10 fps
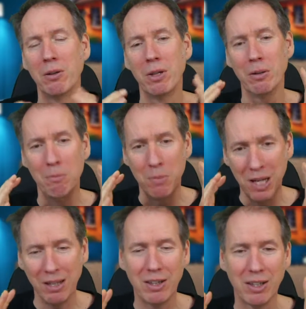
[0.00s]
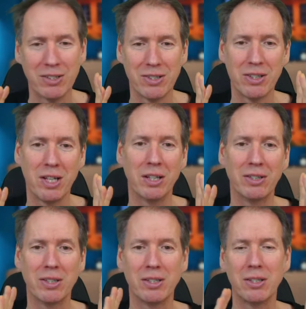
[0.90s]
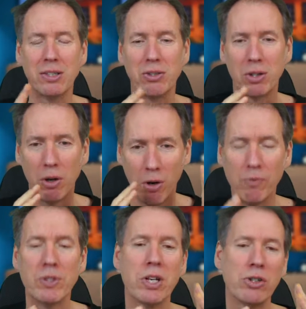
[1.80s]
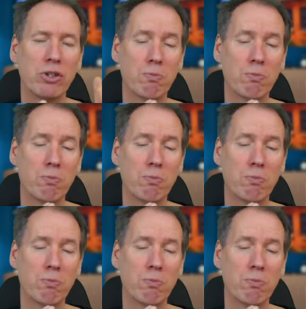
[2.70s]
The main thing, as I say, is this conversation